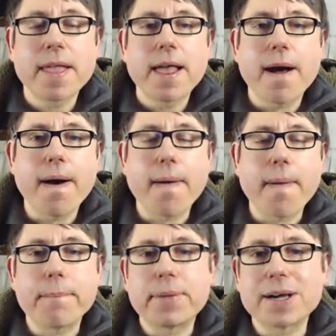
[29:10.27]

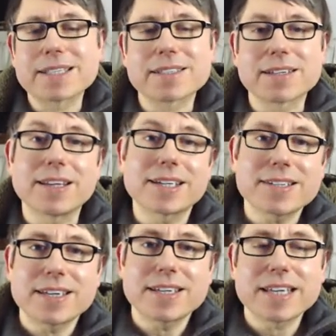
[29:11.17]
But like I
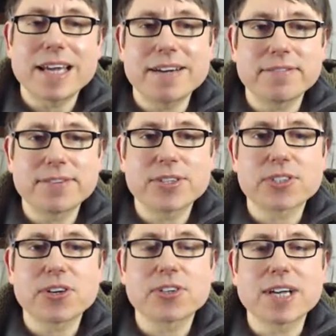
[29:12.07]
said, every
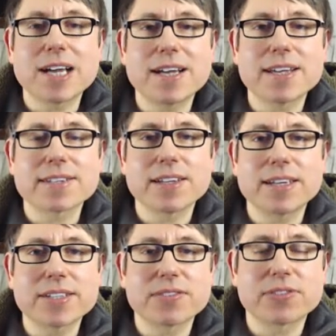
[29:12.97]
song has a
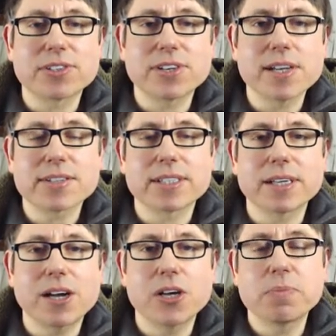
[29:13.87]
lesson for us. And I
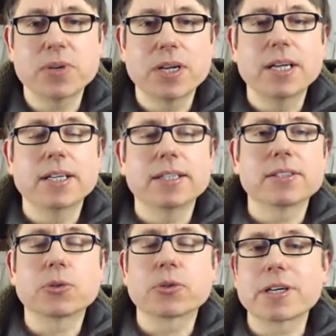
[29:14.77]
hope,
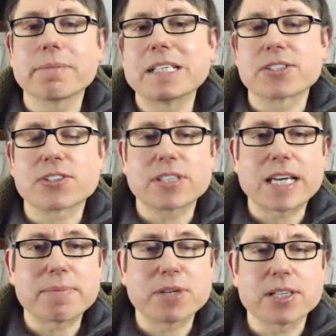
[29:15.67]
talking about
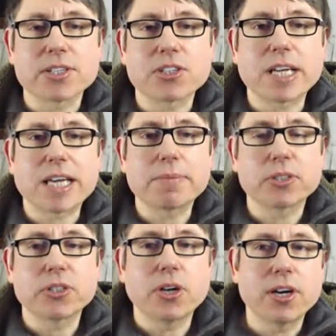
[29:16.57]
stable, unstable,
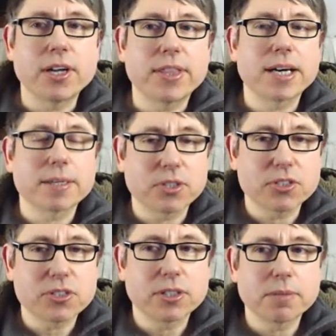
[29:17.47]
you heard that. I'm
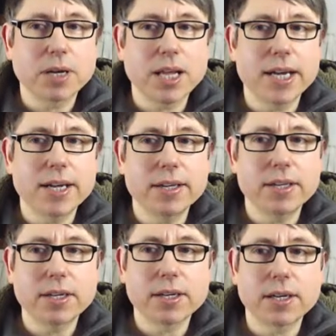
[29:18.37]
just going to
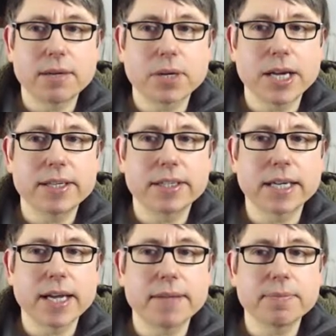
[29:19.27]
play it
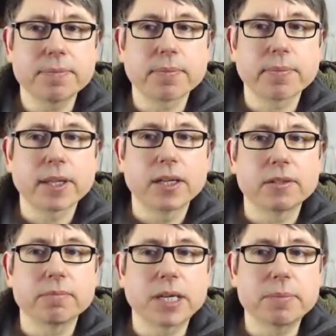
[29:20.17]
again,
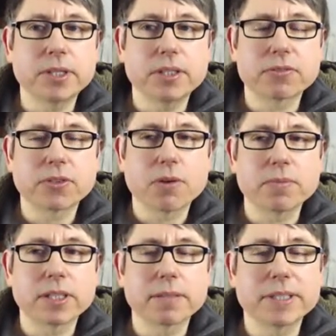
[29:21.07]
maybe from a
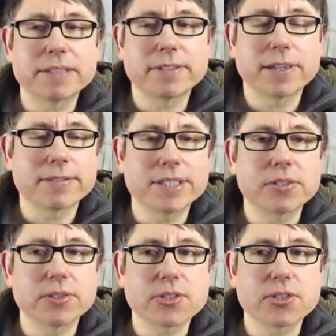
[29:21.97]
little bit further into
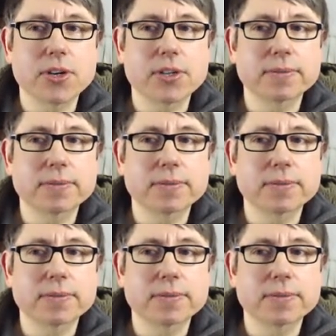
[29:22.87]
the song.